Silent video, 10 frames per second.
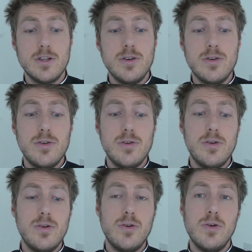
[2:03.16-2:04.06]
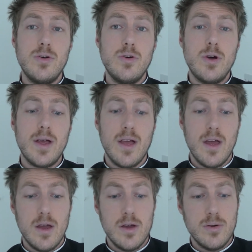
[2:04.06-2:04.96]
too,
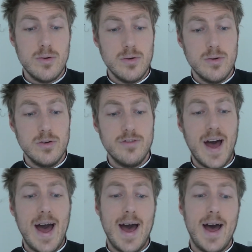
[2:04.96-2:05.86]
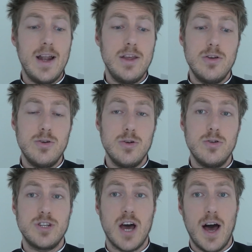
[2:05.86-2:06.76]
who
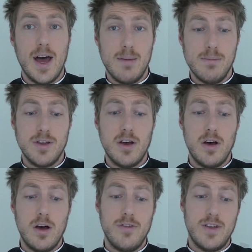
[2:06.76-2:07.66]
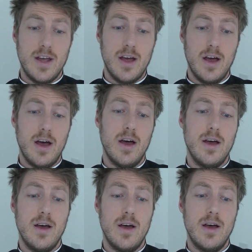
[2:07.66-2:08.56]
value times of
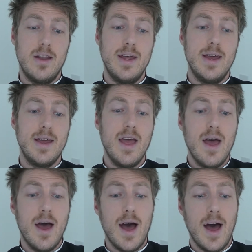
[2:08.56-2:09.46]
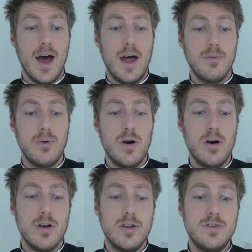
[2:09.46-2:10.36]
learning and
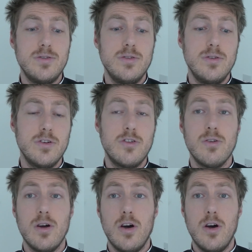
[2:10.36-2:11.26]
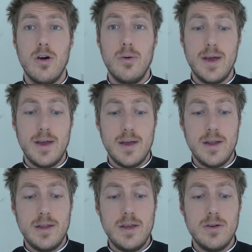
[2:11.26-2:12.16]
want to grow
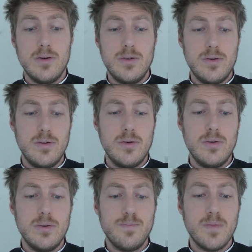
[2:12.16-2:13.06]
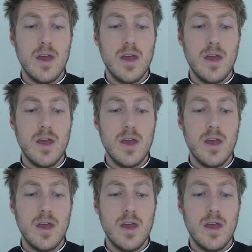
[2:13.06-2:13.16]
in you,